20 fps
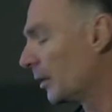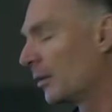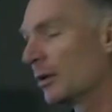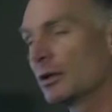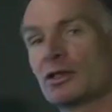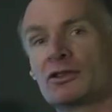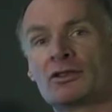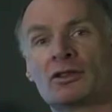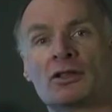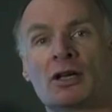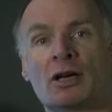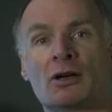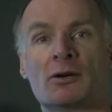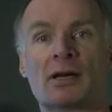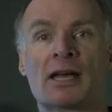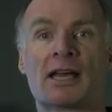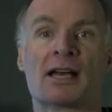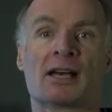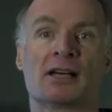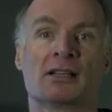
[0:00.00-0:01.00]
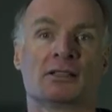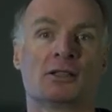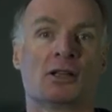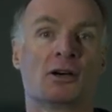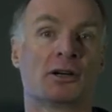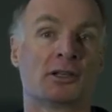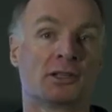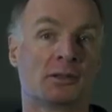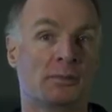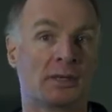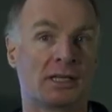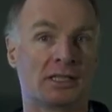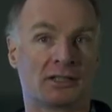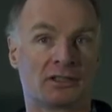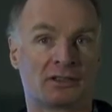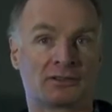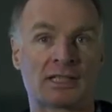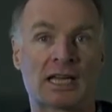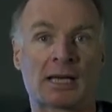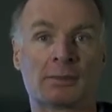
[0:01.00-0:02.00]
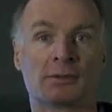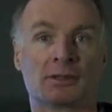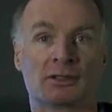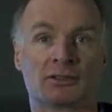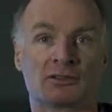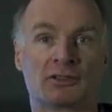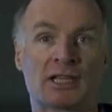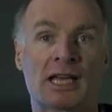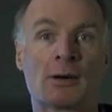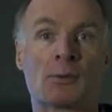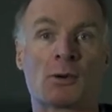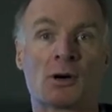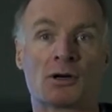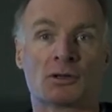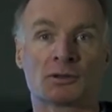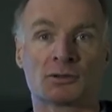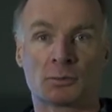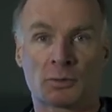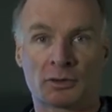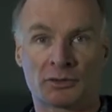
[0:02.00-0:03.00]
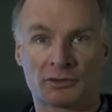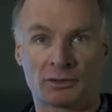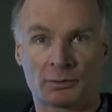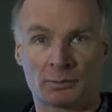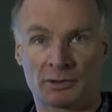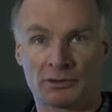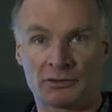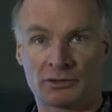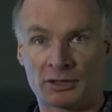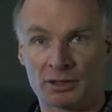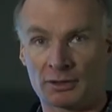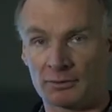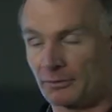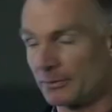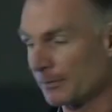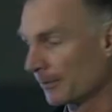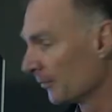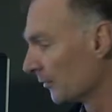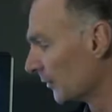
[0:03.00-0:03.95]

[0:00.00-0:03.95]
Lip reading: wanted to know how long it had been established, how old was the reserve,